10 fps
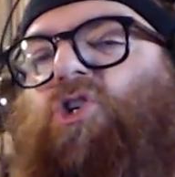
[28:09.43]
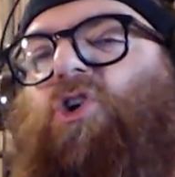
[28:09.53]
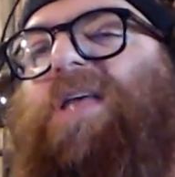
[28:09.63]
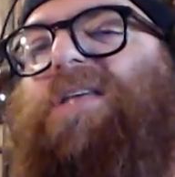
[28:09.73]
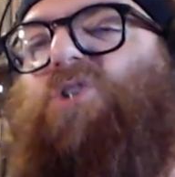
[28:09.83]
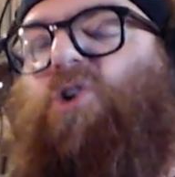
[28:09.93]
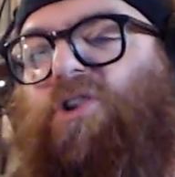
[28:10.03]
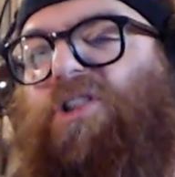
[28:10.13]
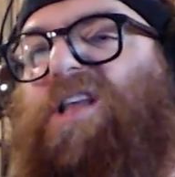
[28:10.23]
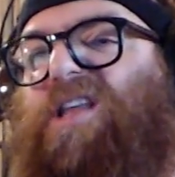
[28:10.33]
traced
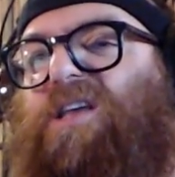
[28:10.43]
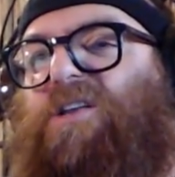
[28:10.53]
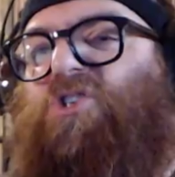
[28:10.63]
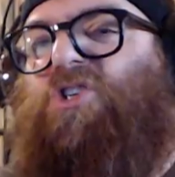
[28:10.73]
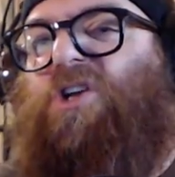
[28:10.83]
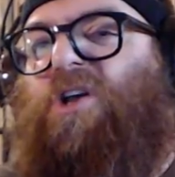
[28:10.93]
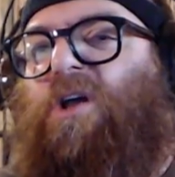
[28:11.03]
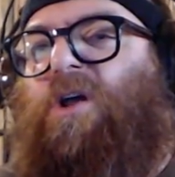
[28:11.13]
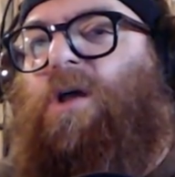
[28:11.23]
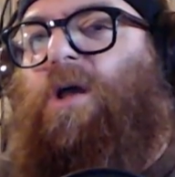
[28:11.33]
her lineage
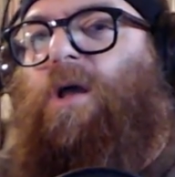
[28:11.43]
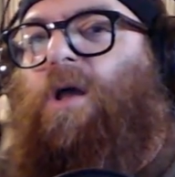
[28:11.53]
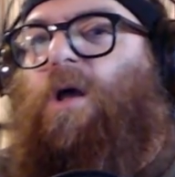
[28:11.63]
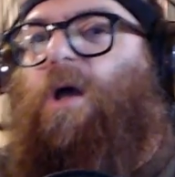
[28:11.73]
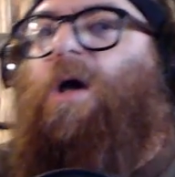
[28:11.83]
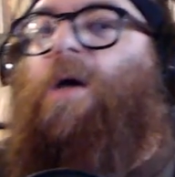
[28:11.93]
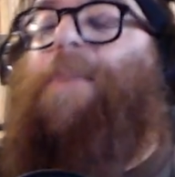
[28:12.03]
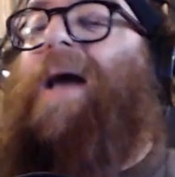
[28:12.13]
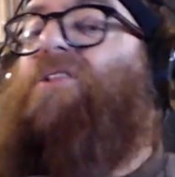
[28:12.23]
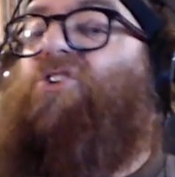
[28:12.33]

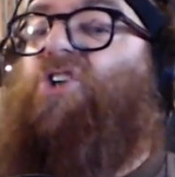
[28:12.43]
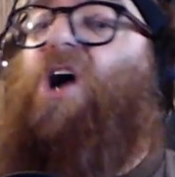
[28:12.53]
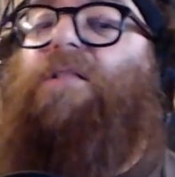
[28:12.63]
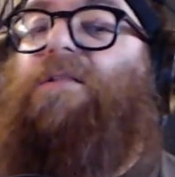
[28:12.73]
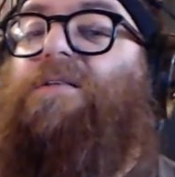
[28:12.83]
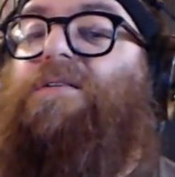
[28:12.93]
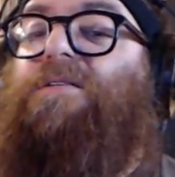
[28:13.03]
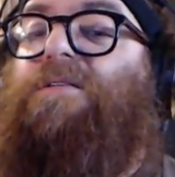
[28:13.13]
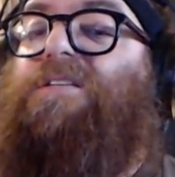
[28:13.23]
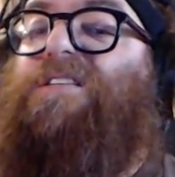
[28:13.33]
back to Scotland
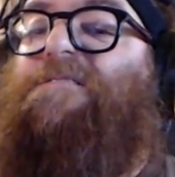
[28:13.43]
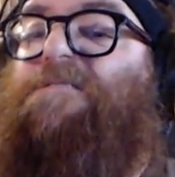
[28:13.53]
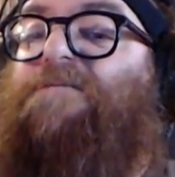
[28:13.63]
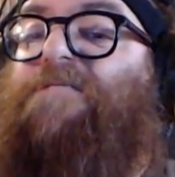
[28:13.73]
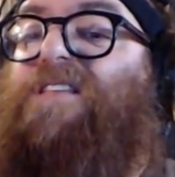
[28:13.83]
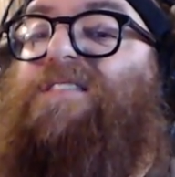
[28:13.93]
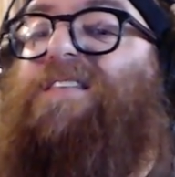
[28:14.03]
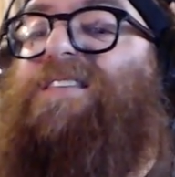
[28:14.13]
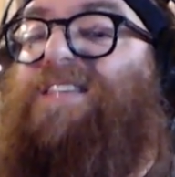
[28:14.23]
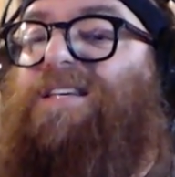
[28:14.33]
since the 15th
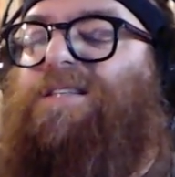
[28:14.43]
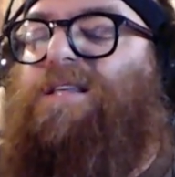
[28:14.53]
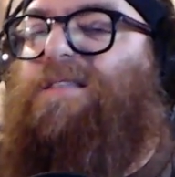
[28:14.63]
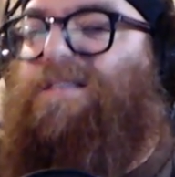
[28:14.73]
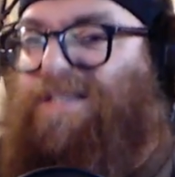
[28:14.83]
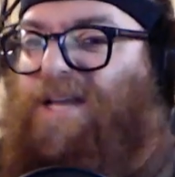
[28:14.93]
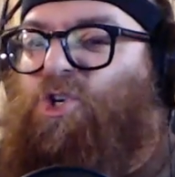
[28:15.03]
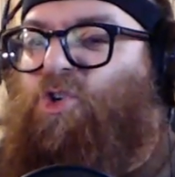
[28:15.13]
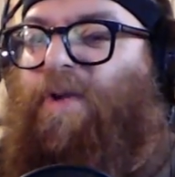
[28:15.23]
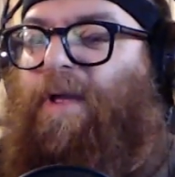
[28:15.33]
and 16th
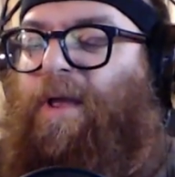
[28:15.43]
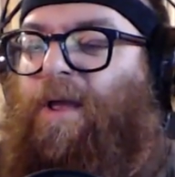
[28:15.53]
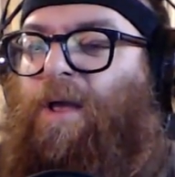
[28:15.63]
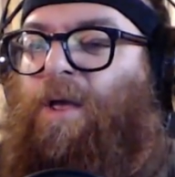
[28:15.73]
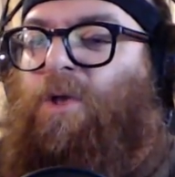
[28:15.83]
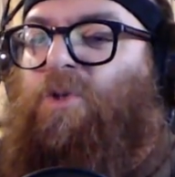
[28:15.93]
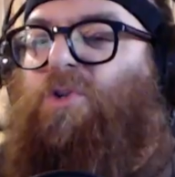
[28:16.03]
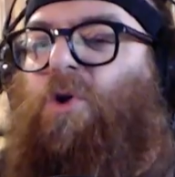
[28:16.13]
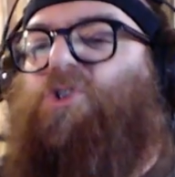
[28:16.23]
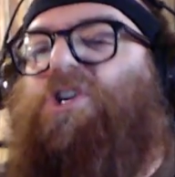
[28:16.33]
century. So